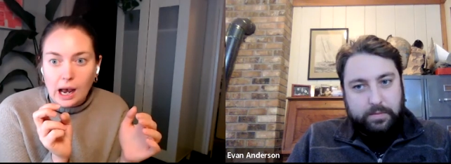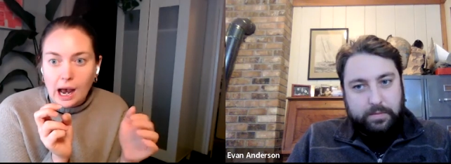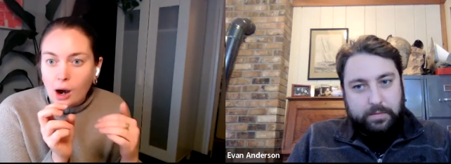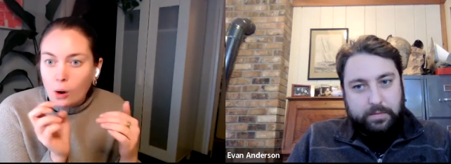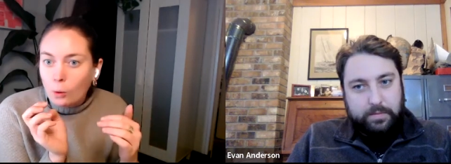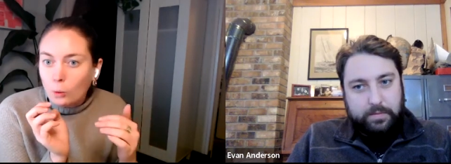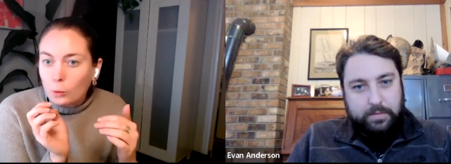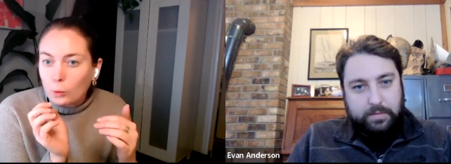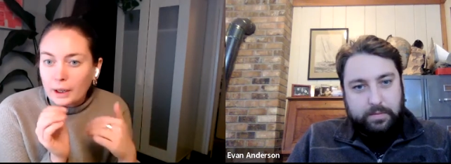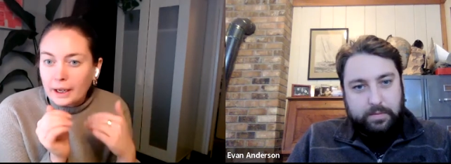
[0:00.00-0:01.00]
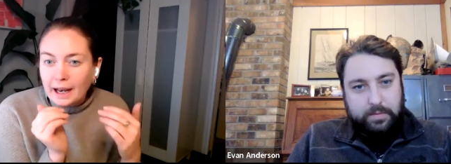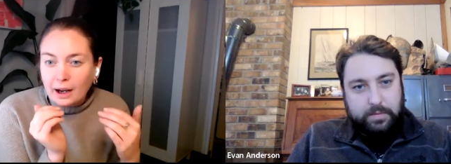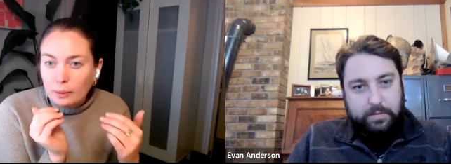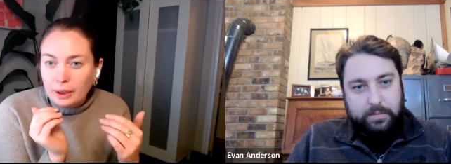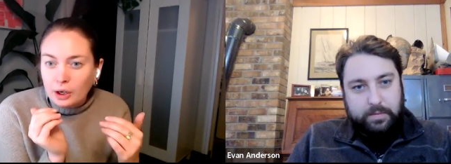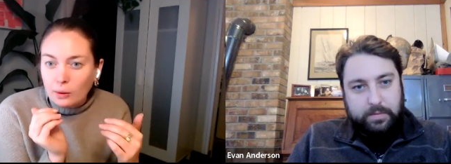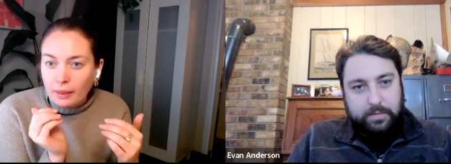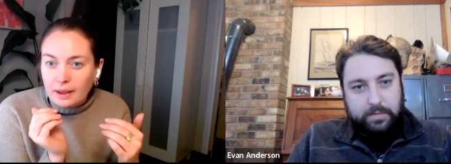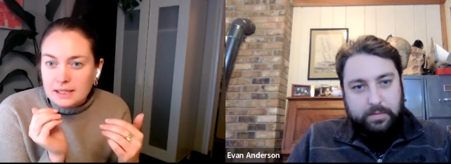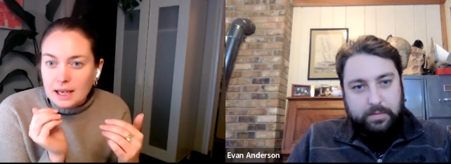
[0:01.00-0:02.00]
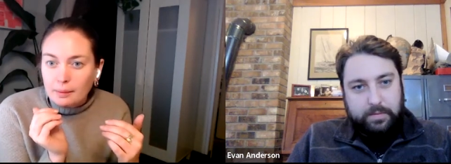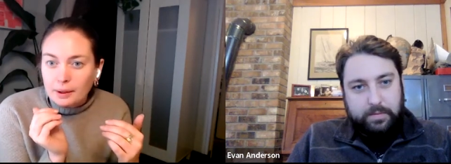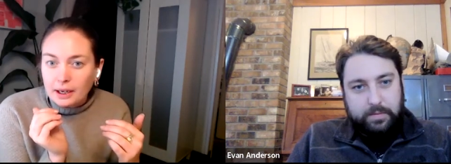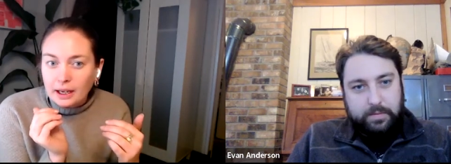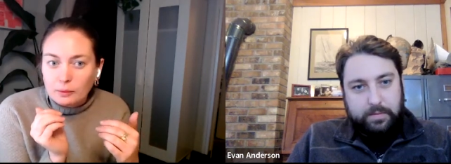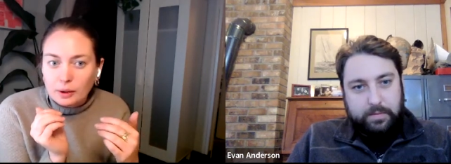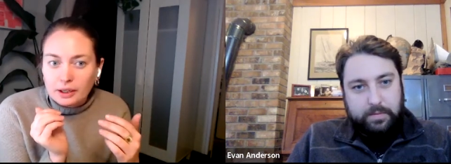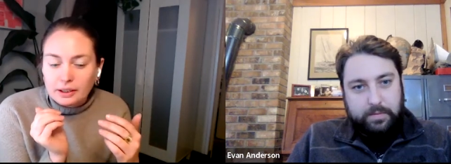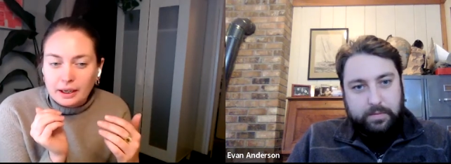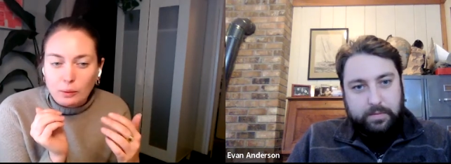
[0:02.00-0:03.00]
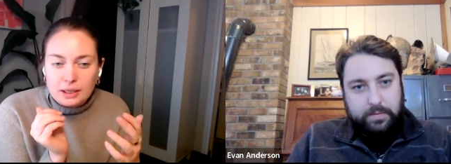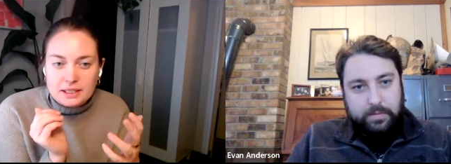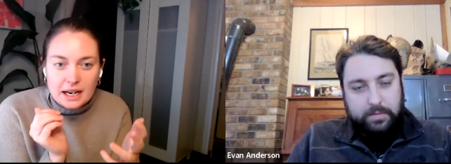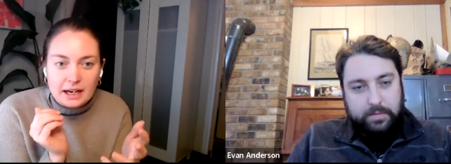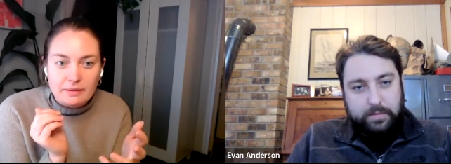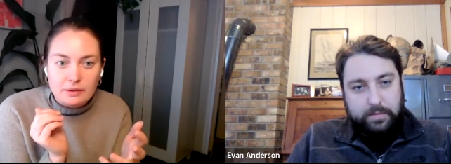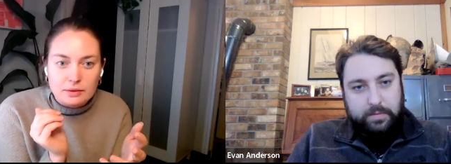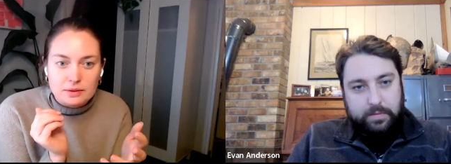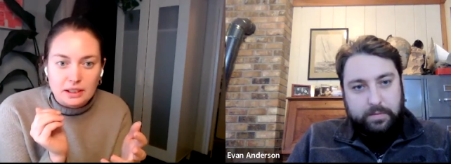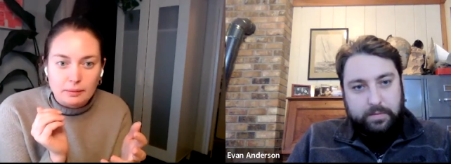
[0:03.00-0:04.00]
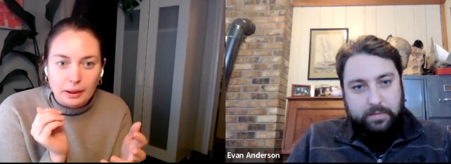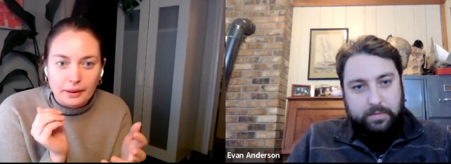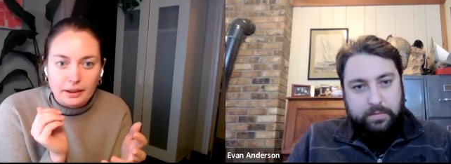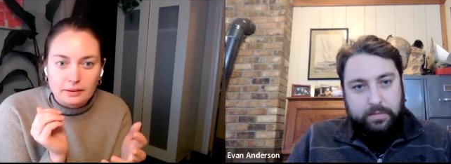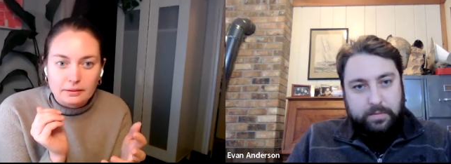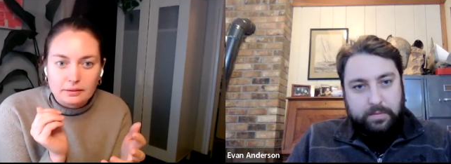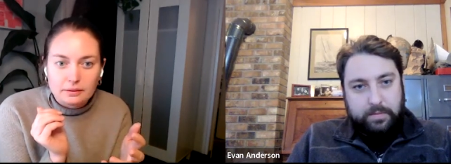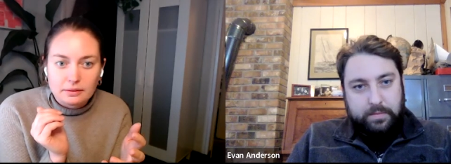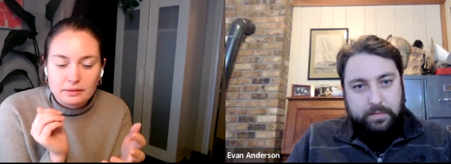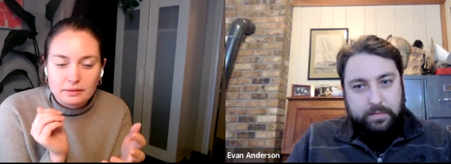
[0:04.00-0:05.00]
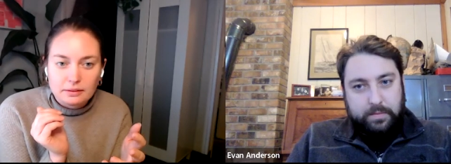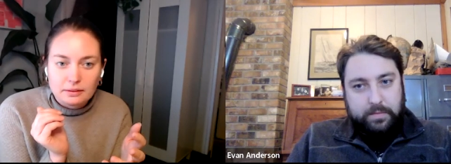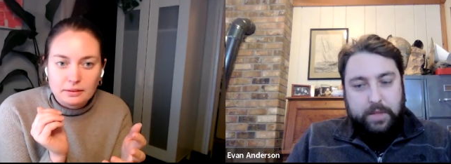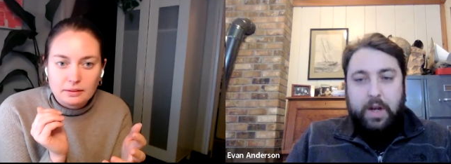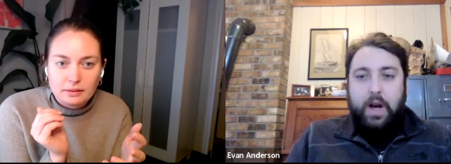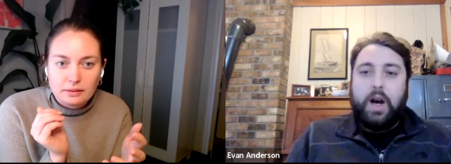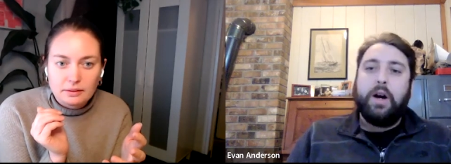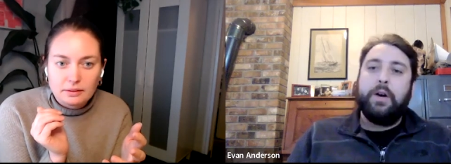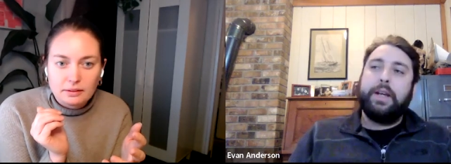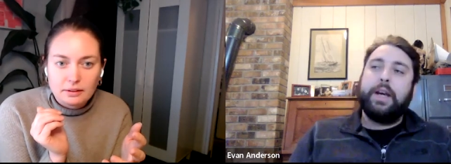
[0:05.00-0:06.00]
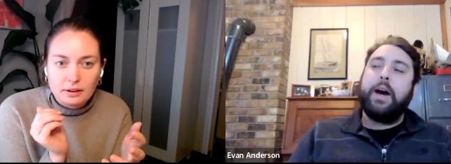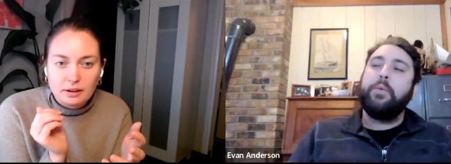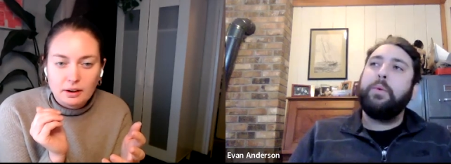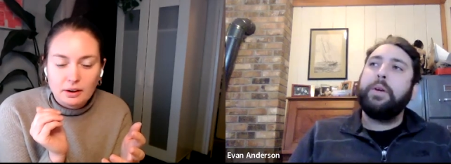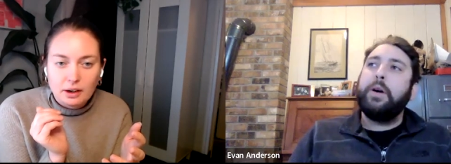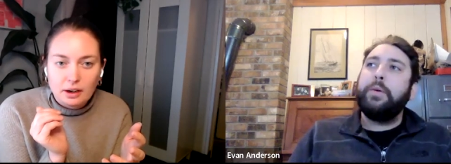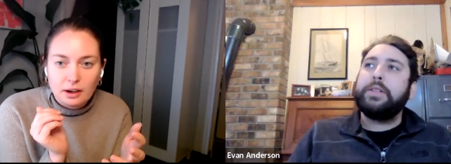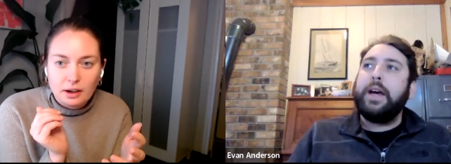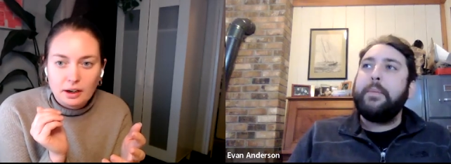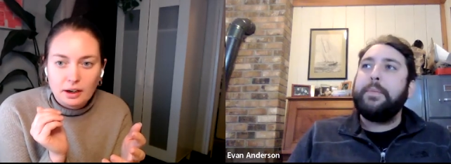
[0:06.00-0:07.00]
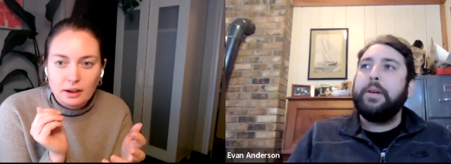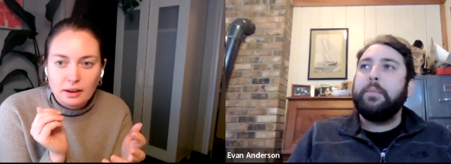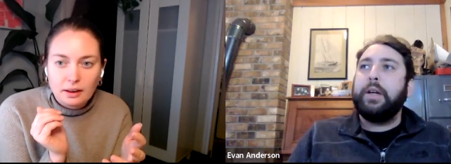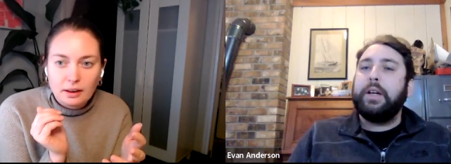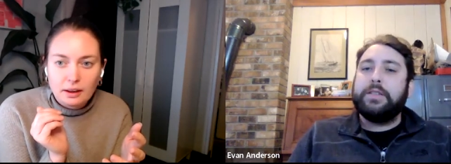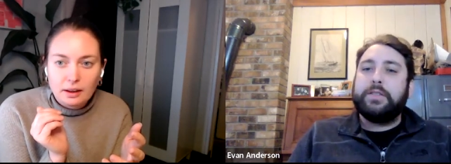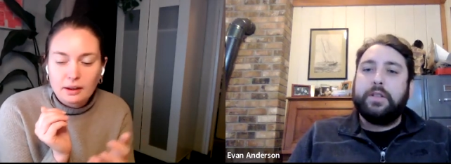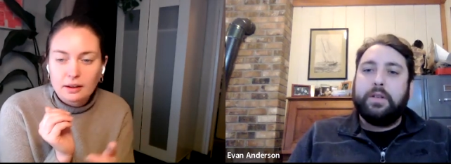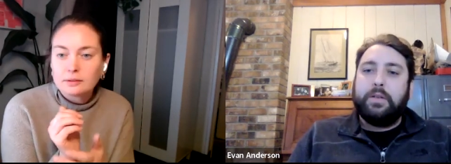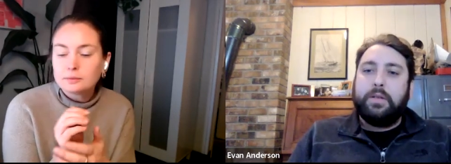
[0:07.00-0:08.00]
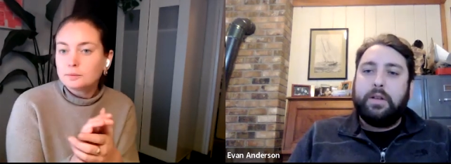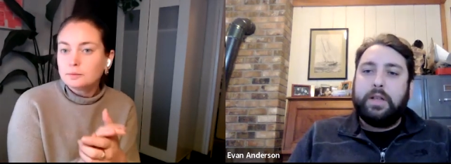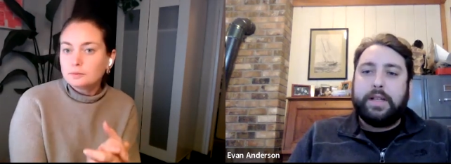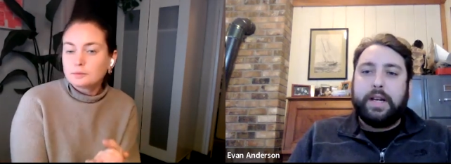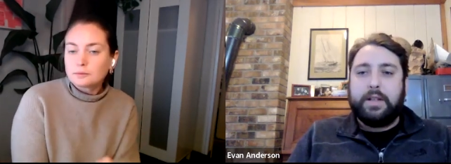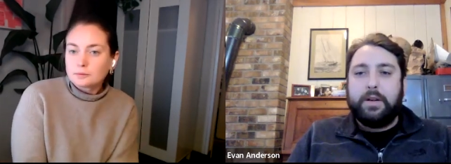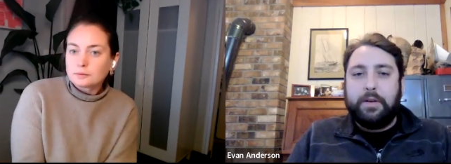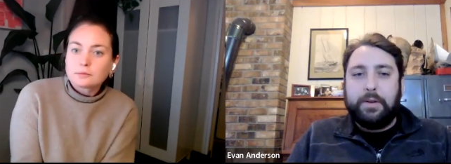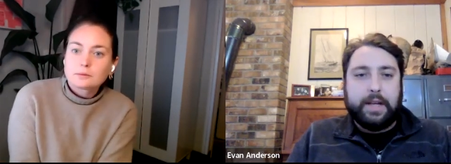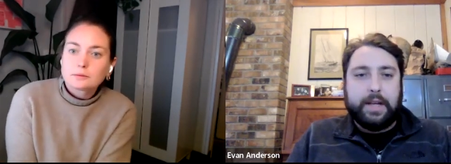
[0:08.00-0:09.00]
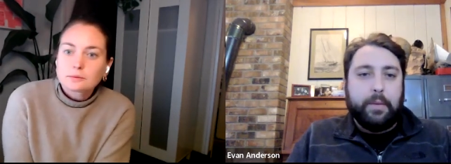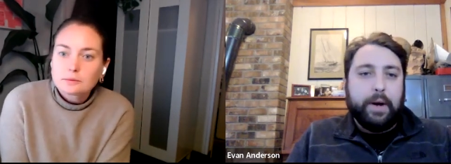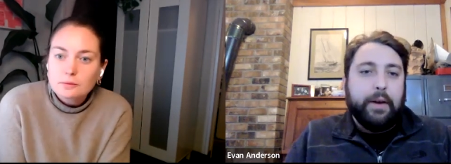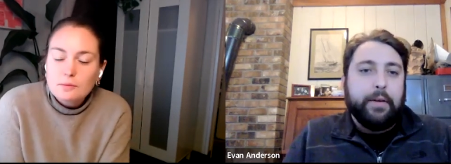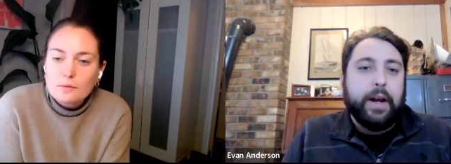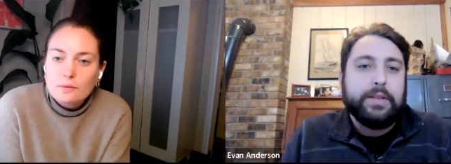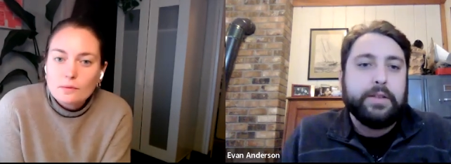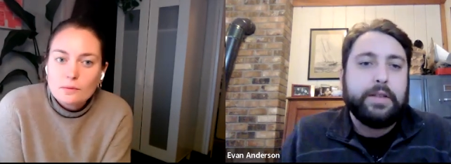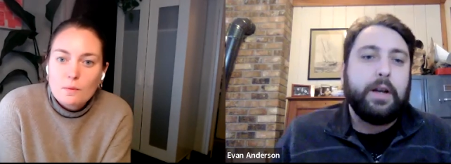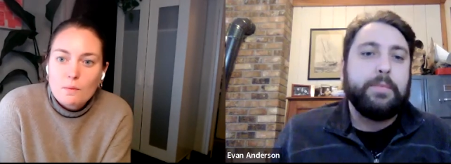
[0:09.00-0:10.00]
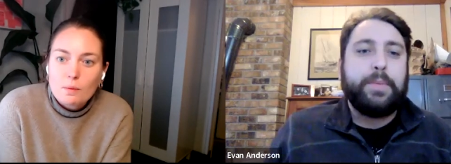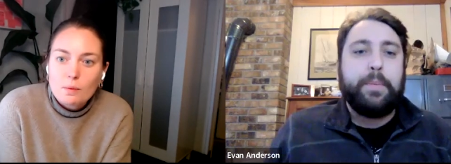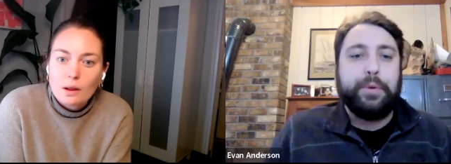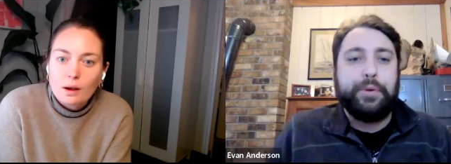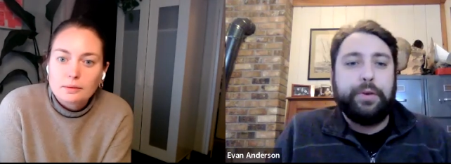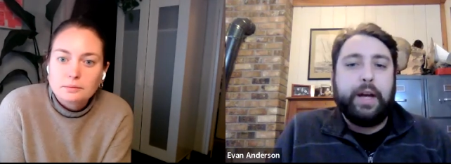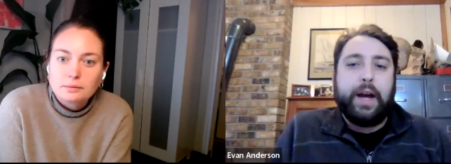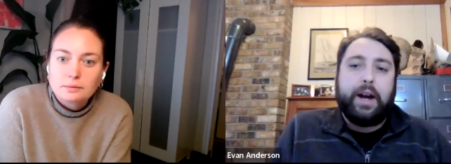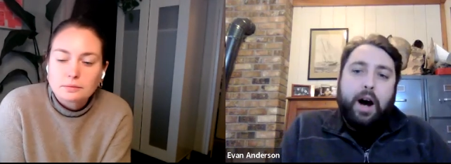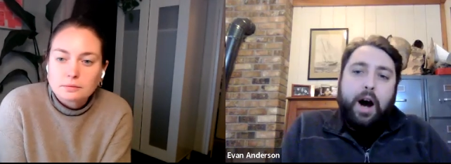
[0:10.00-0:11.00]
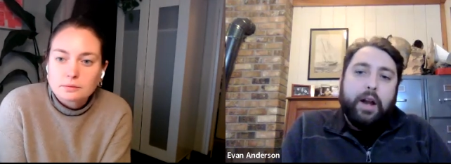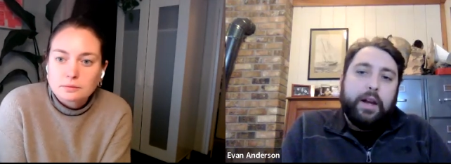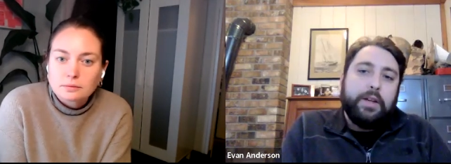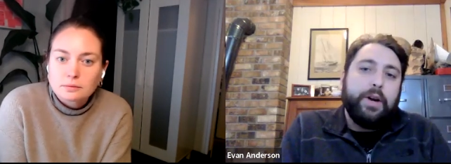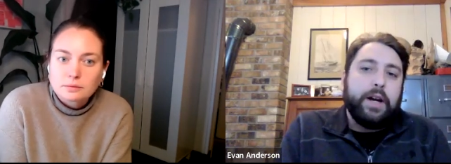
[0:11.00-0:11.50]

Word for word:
Speaker 1: how do we know that that's happening, and what data have you seen about that?
Speaker 2: Oh yeah, well, we know it's happening because these guys don't always get away, right? So sometimes people do get caught, and you